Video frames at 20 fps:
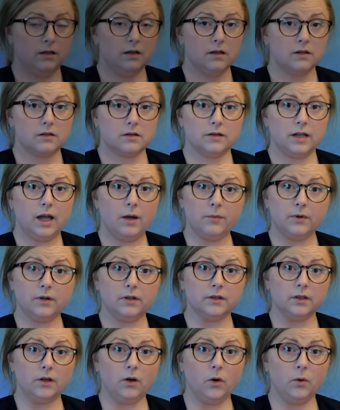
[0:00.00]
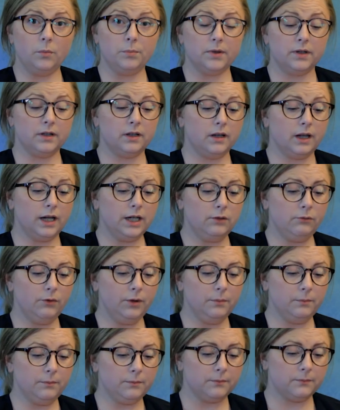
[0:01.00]
So now I'm gonna open
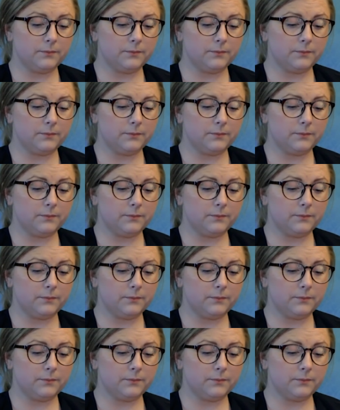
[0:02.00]
Lightroom.